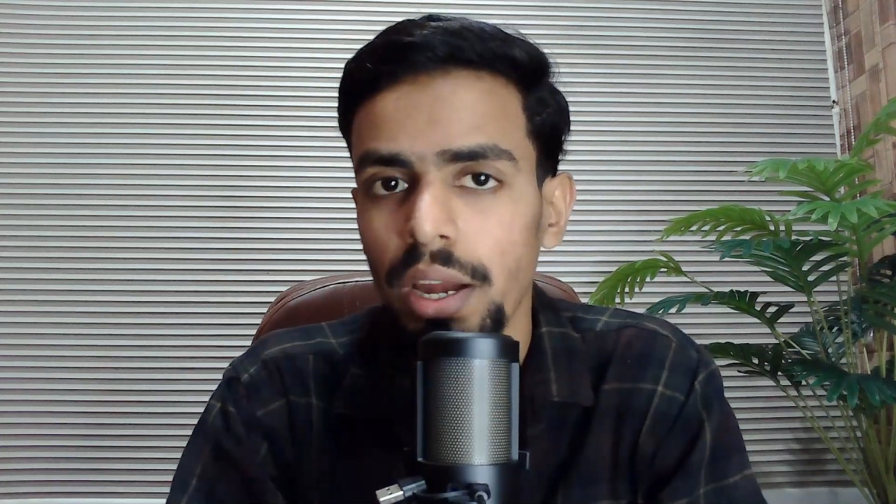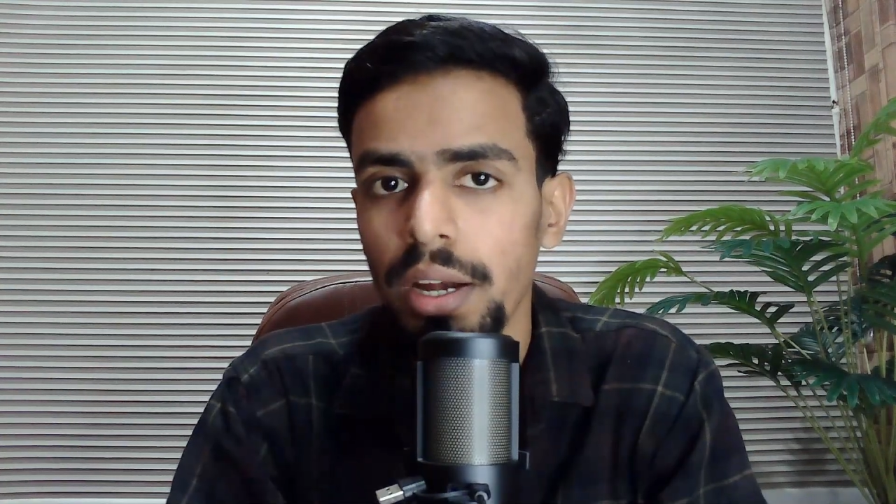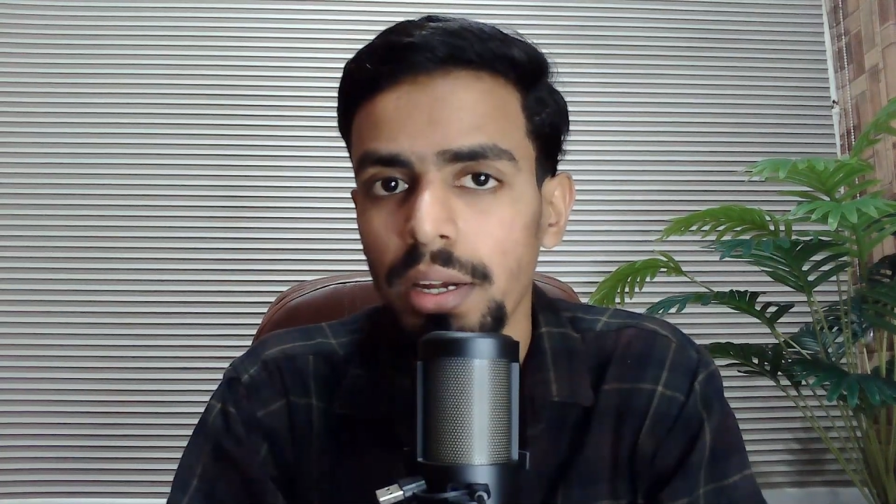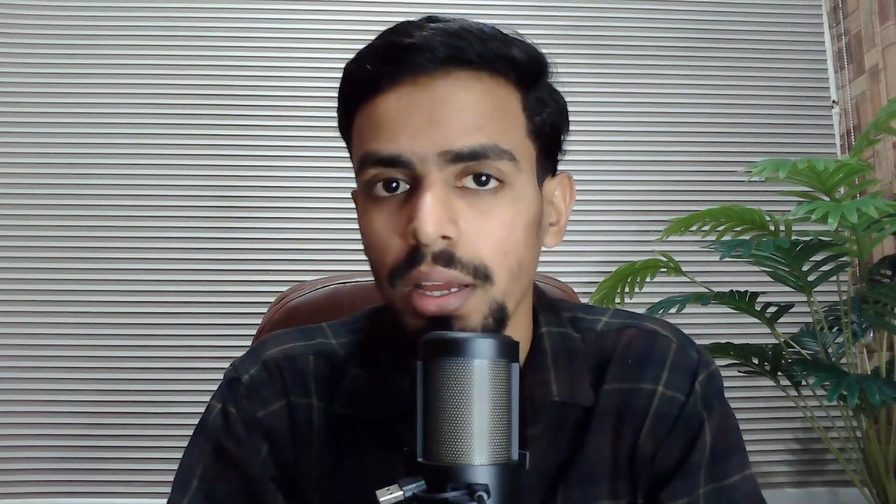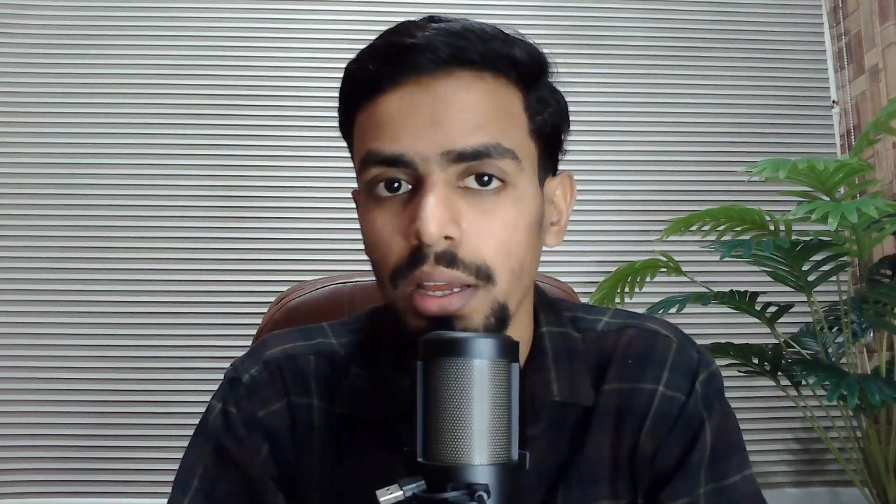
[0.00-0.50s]

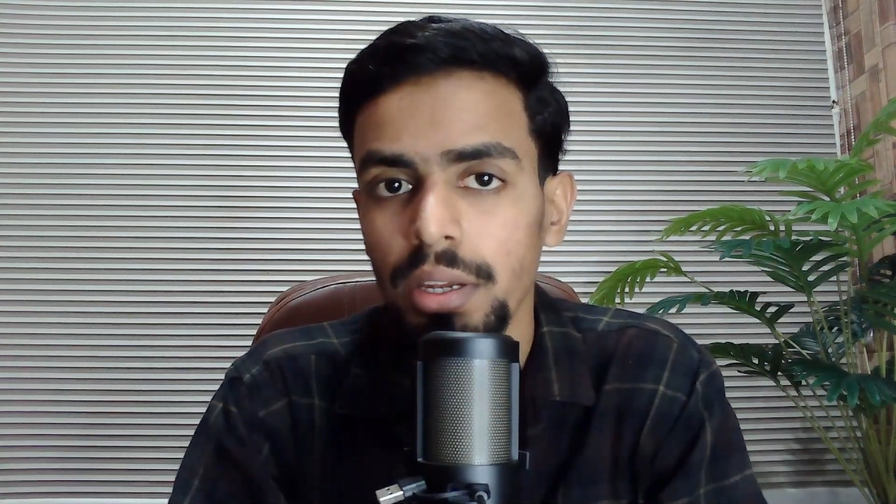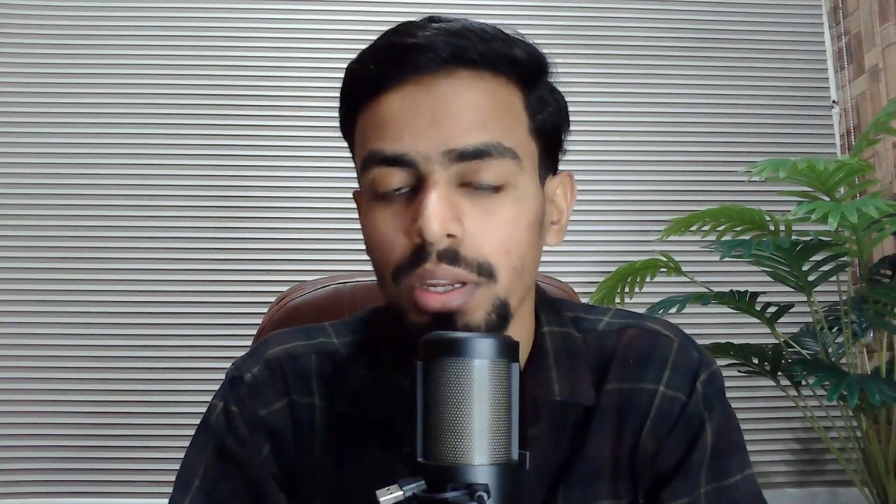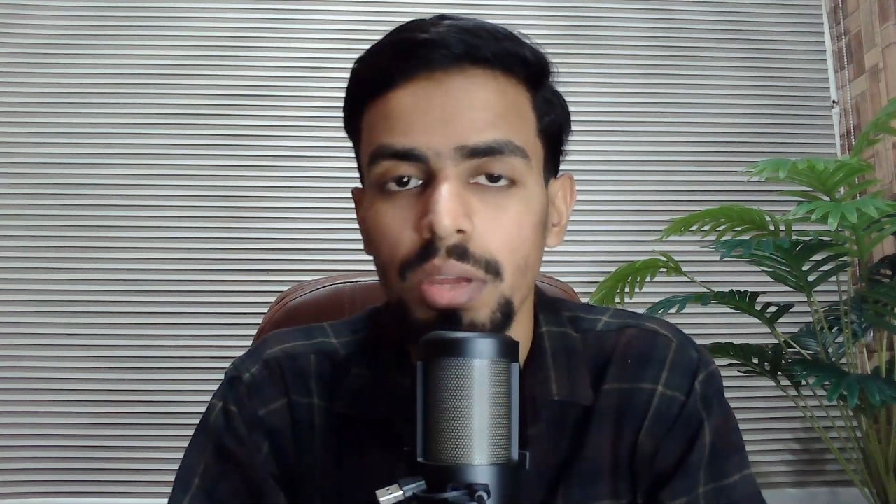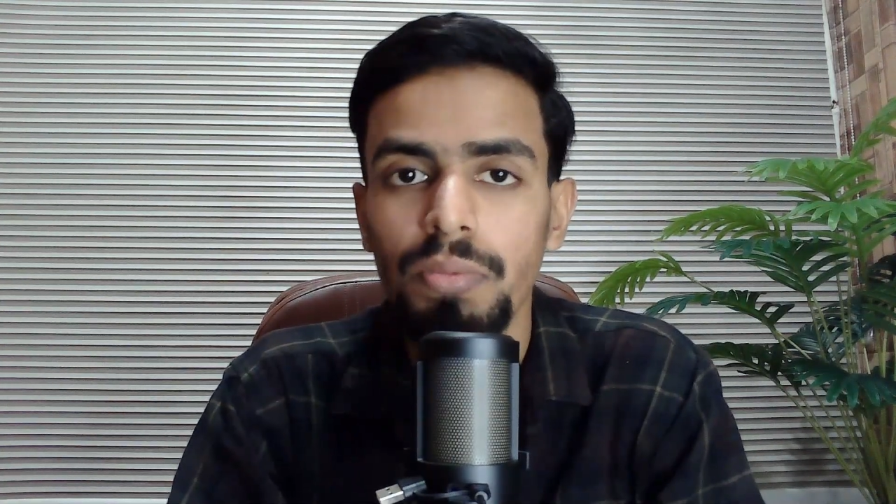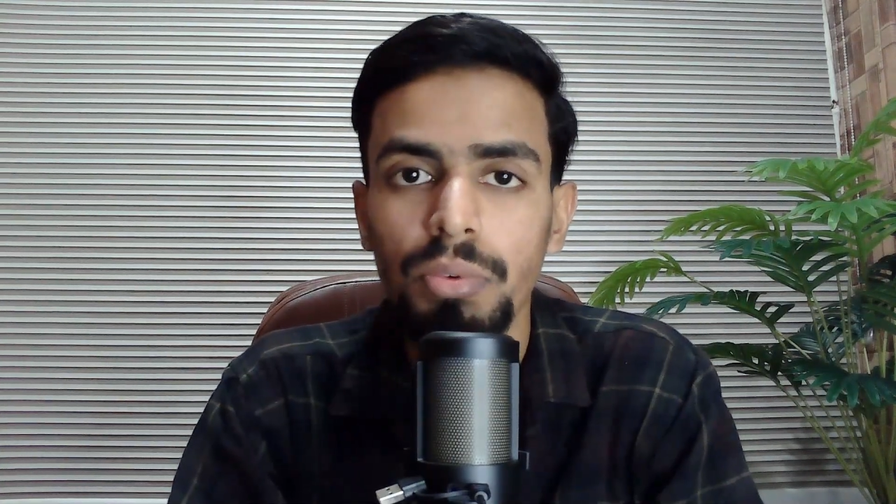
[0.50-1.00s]
at, and
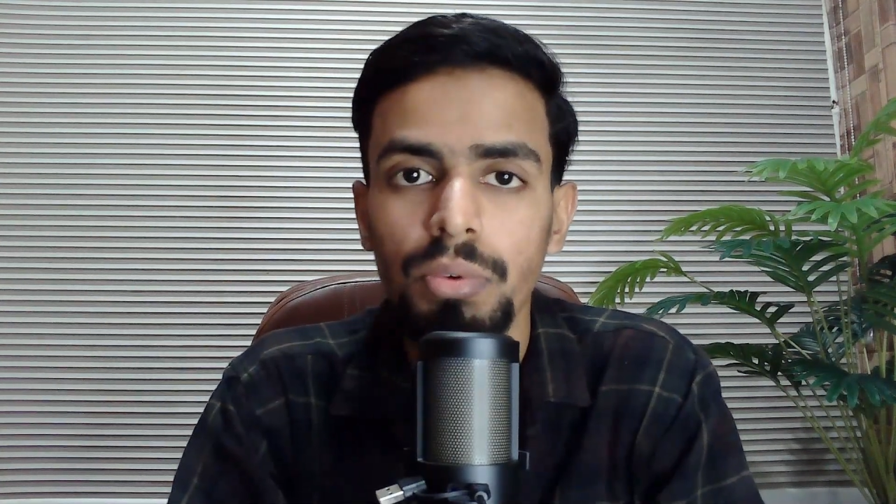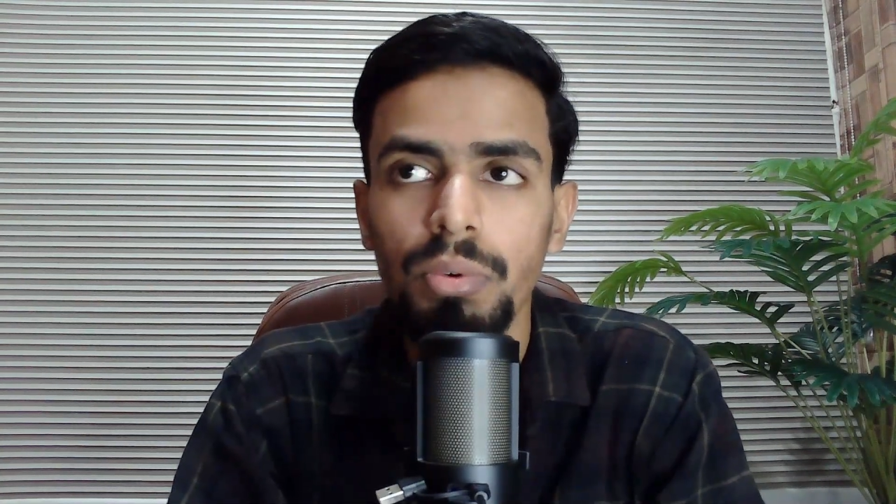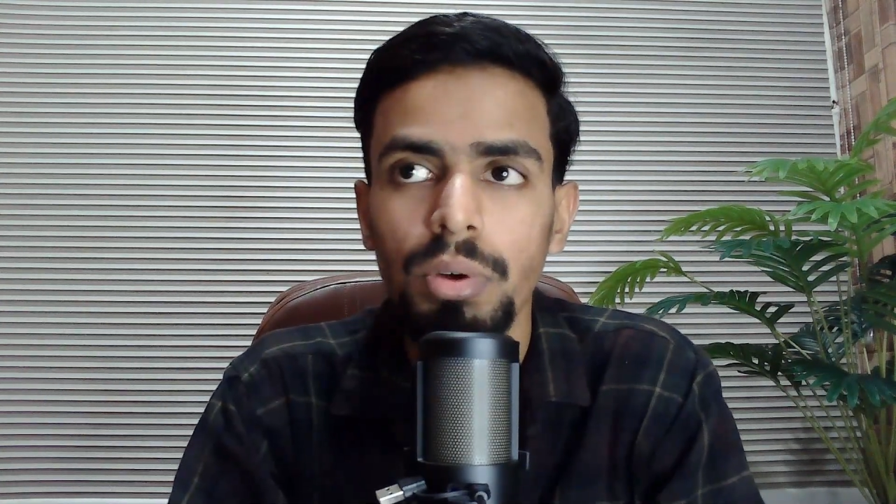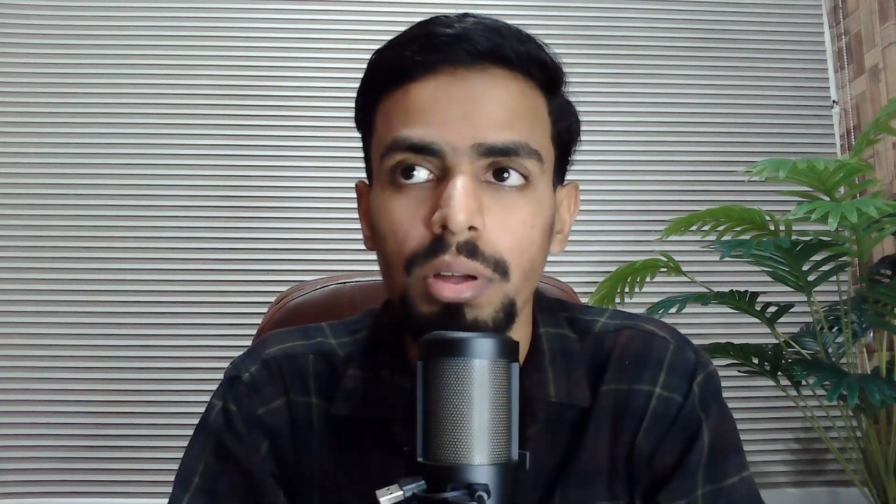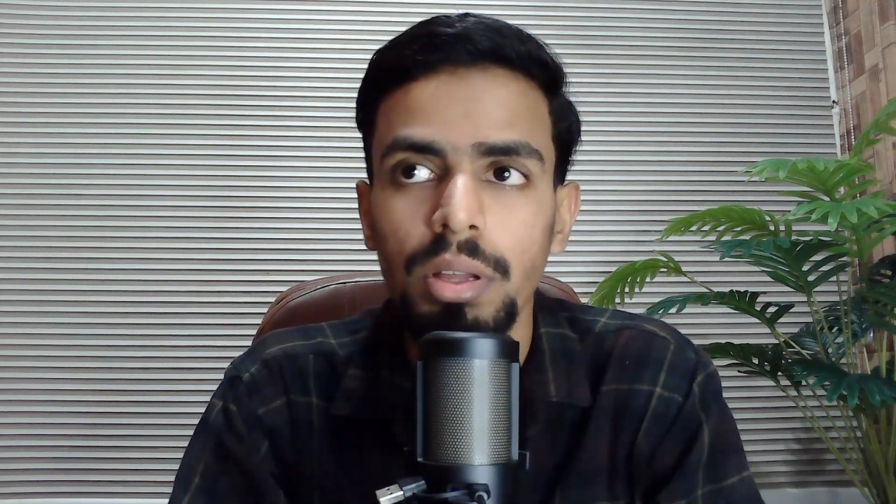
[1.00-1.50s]
if you